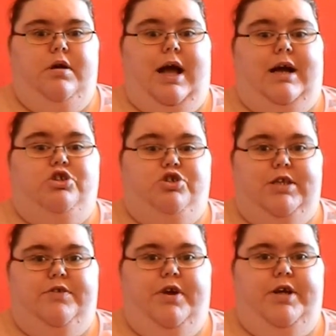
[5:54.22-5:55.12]
I can
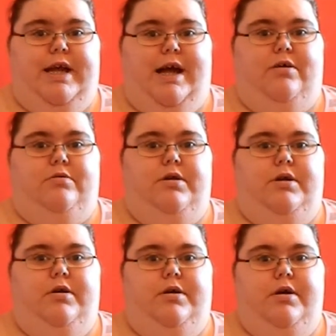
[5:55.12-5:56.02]
transfer down,
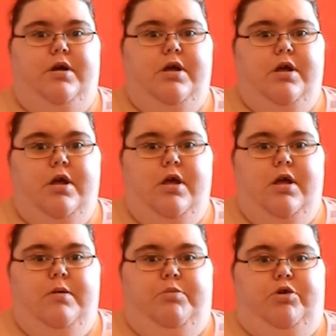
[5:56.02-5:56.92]

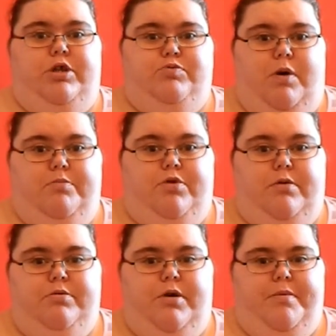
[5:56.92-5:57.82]
but there's one
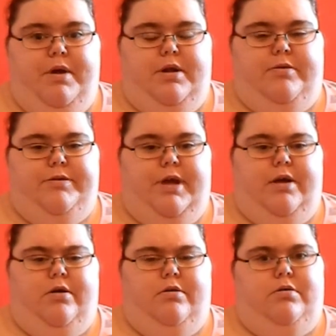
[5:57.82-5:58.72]
problem. And I was
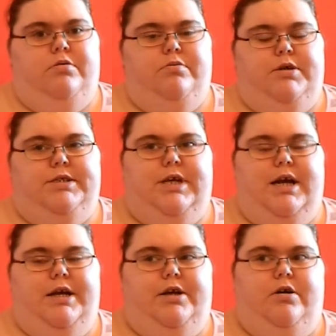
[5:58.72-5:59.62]
like, oh, what's
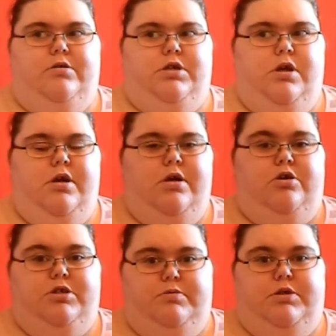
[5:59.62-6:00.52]
that? He goes,
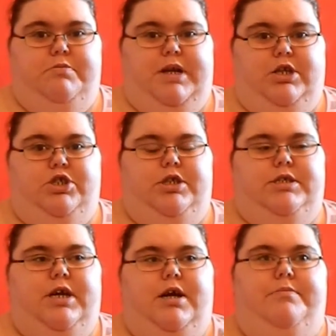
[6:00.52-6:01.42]
because he was a manager at the
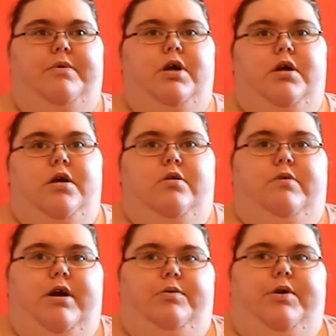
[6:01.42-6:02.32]
time
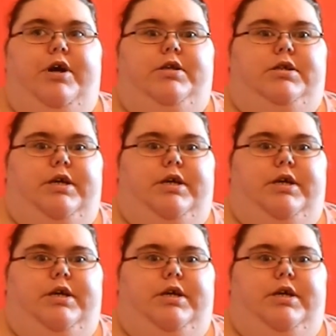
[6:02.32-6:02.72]
where he worked.